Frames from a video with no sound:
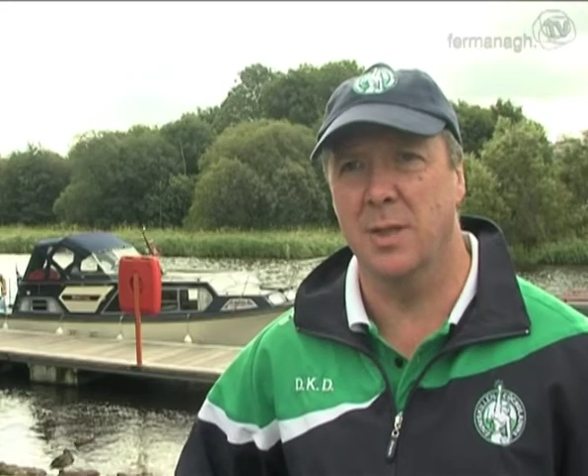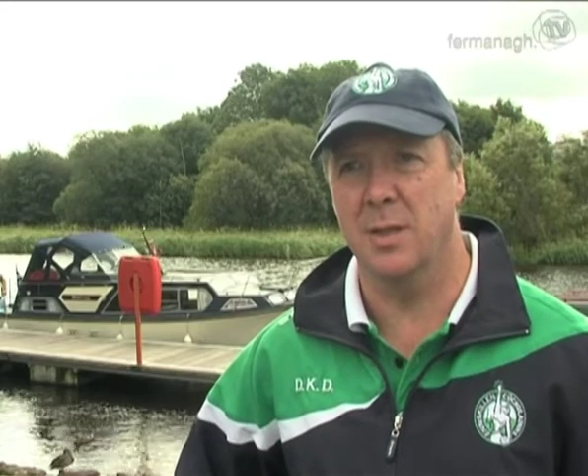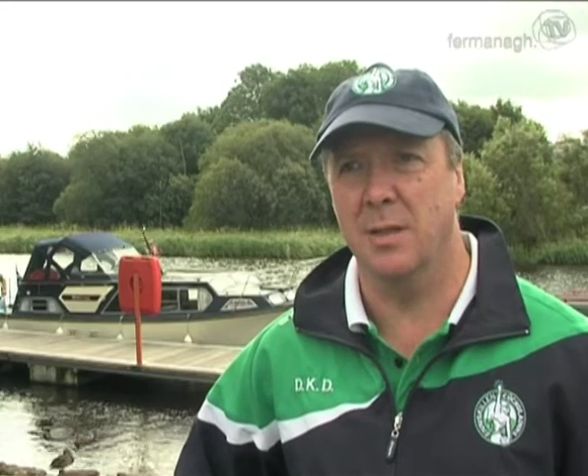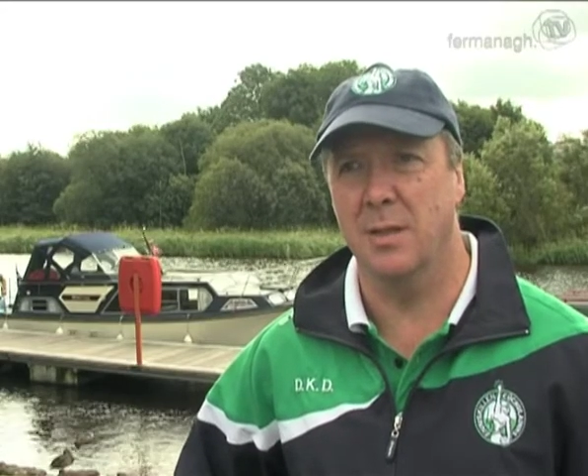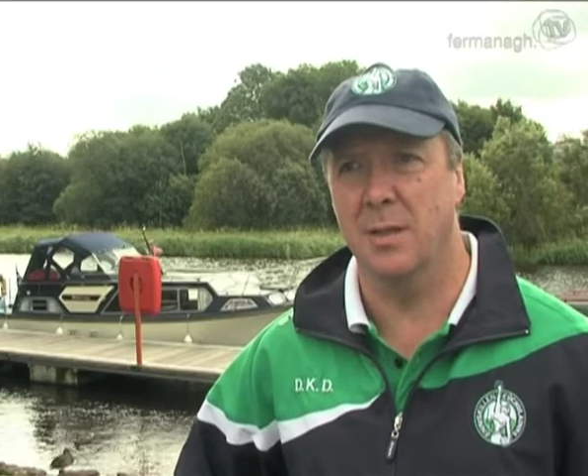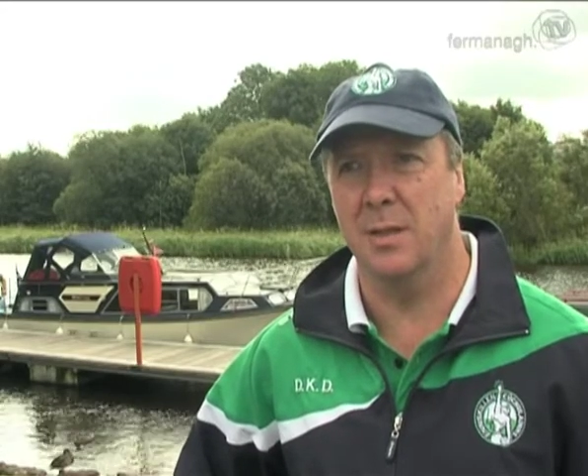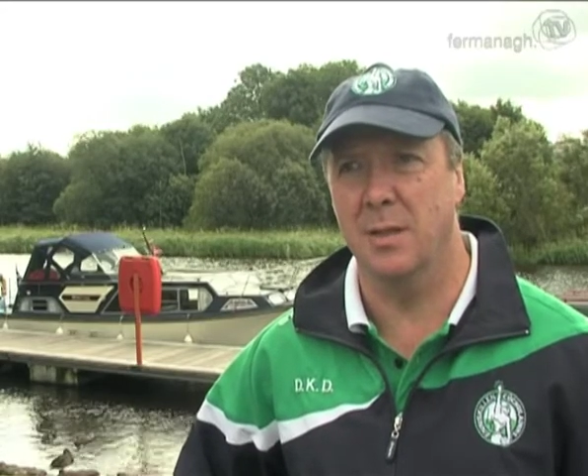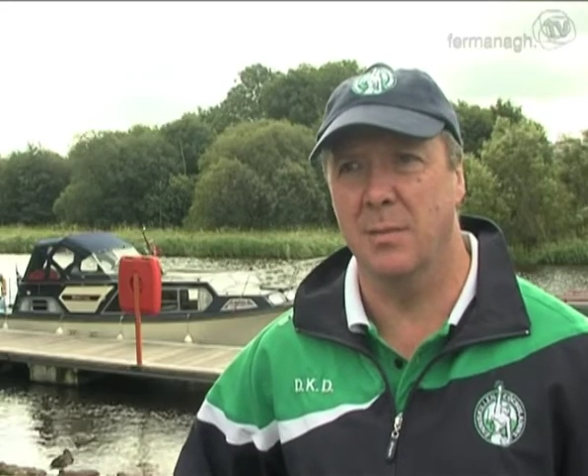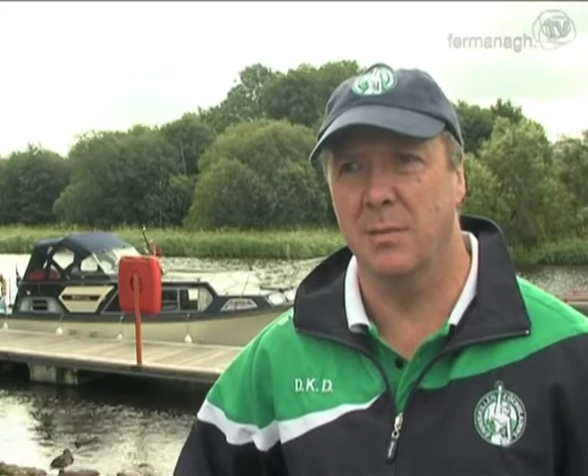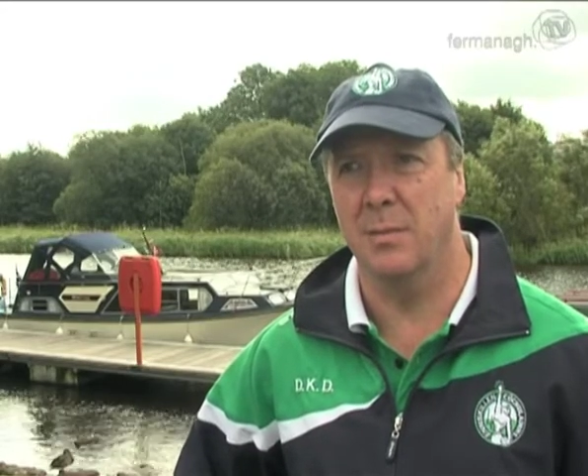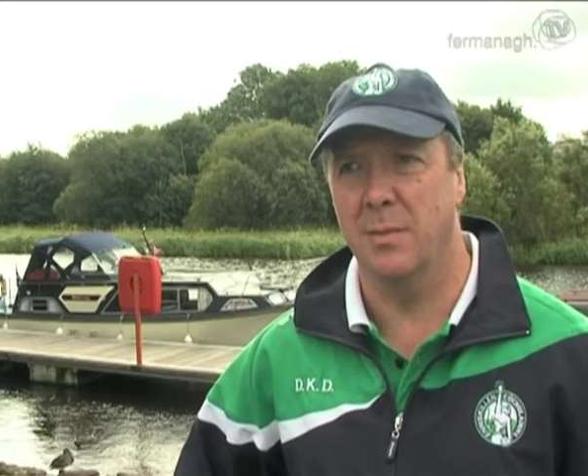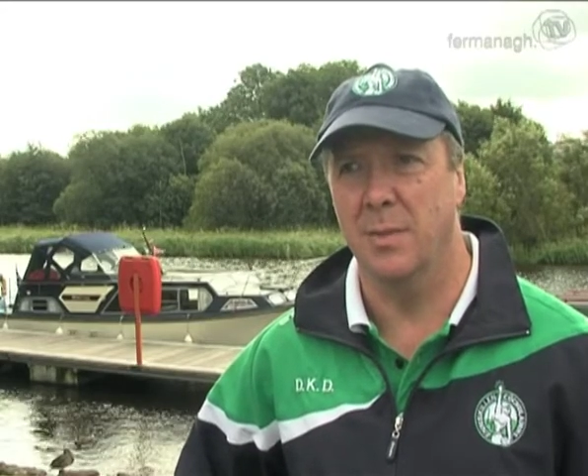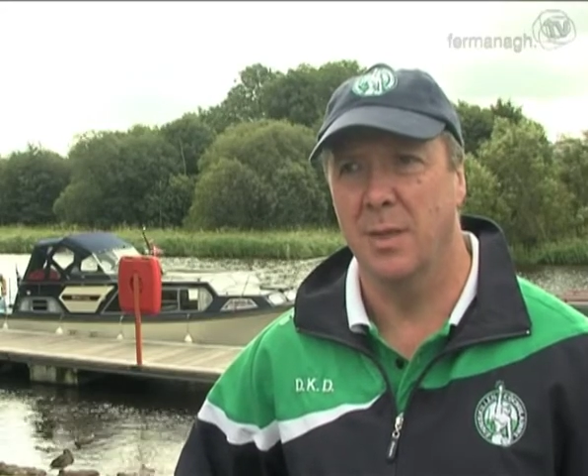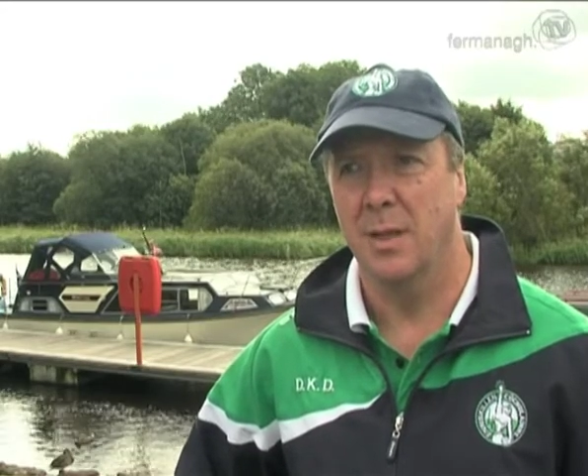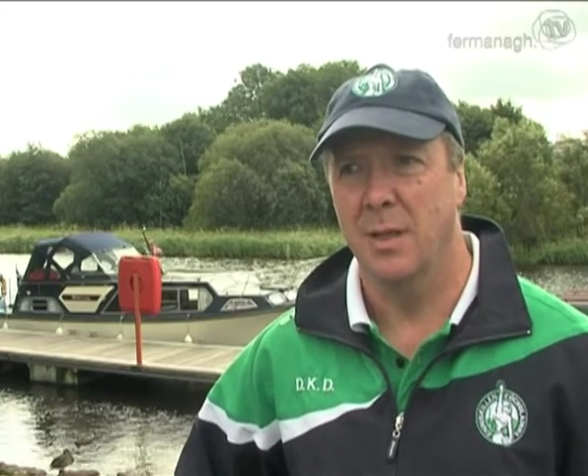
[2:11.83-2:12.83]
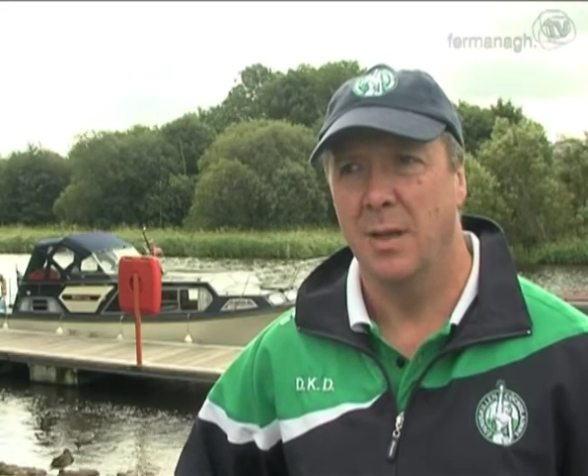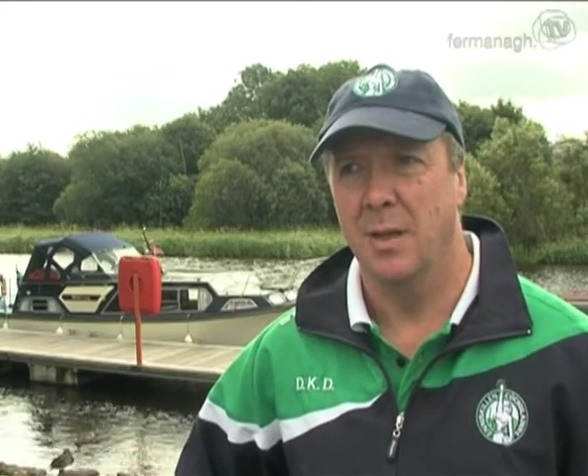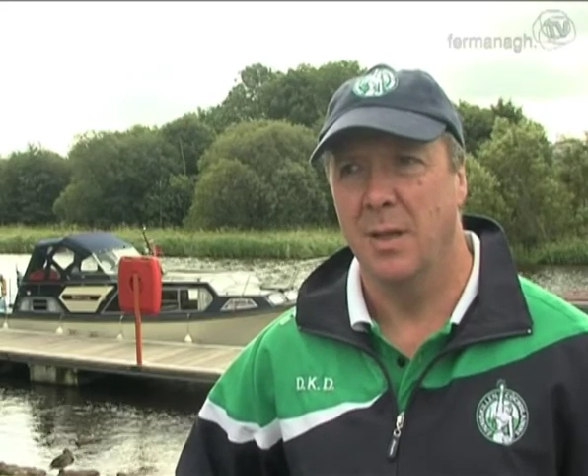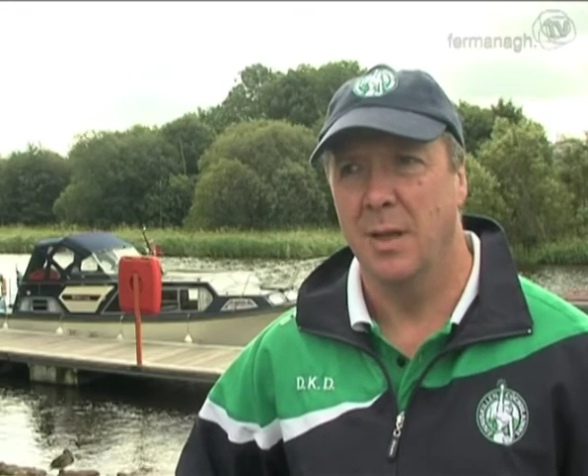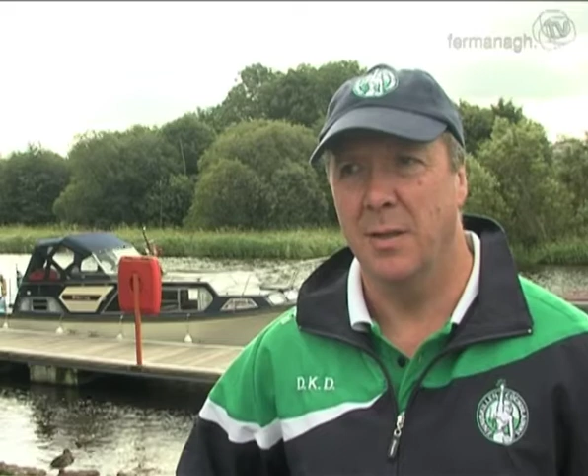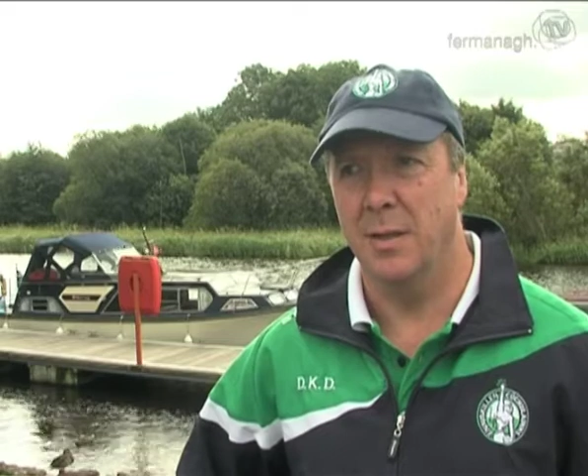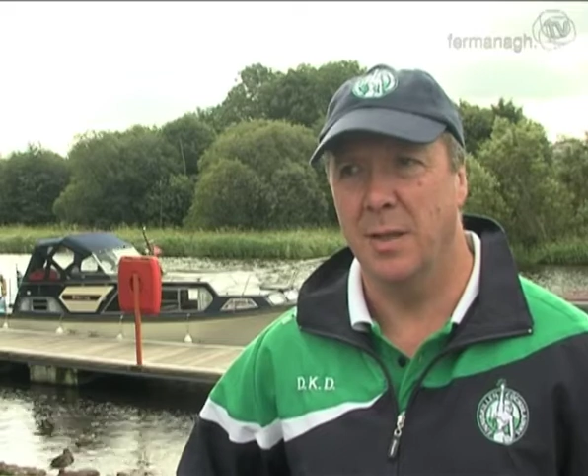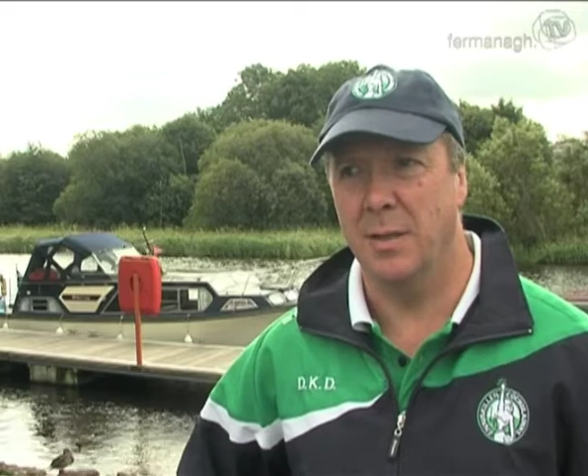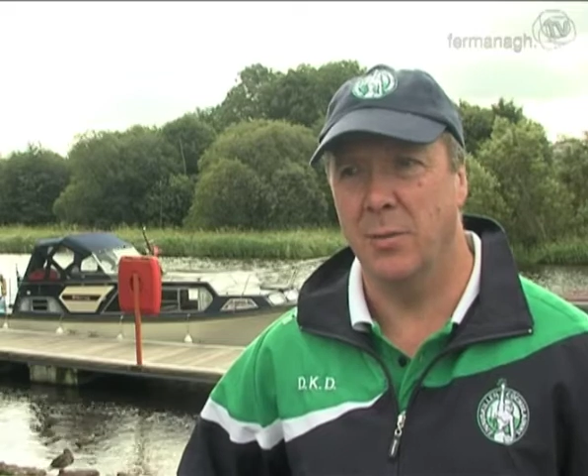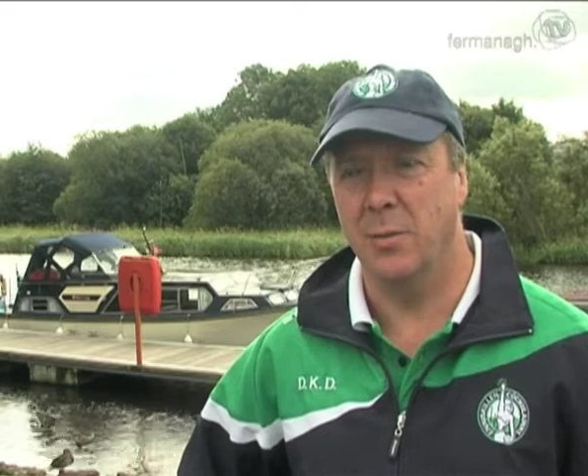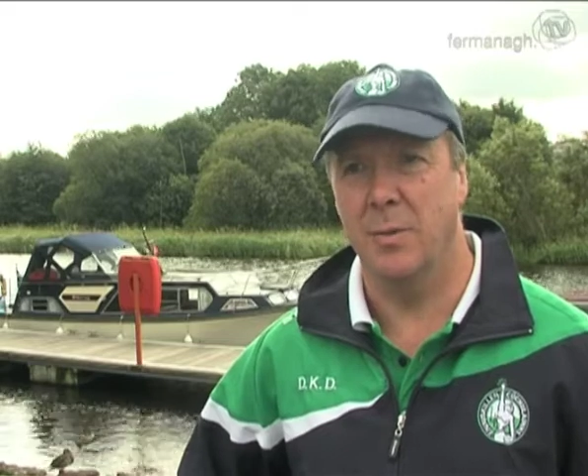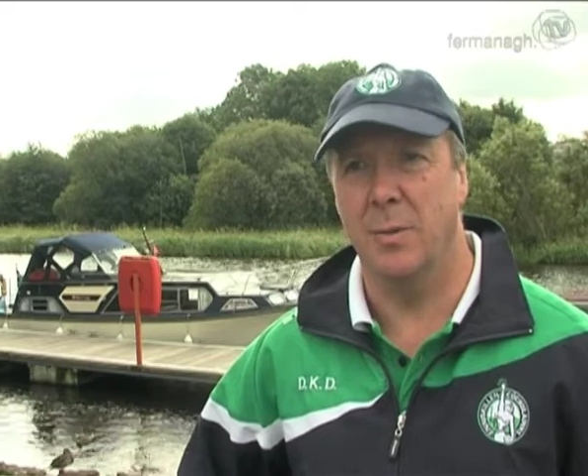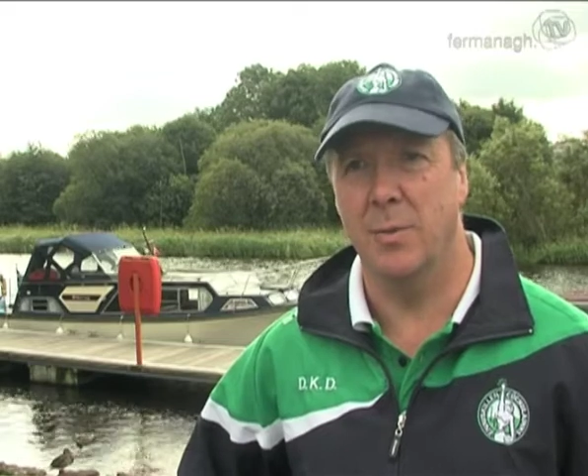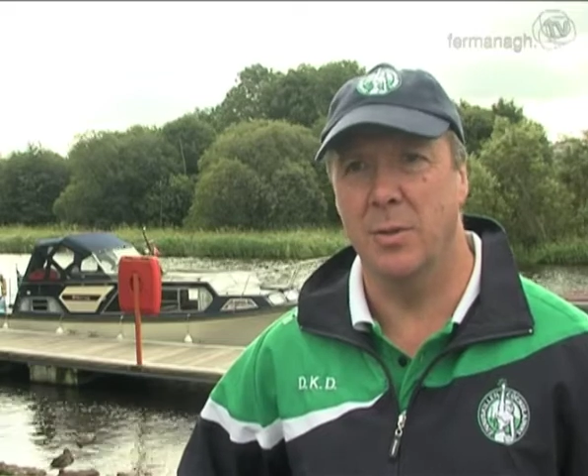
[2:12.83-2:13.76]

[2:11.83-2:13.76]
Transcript: and I think it's a wonderful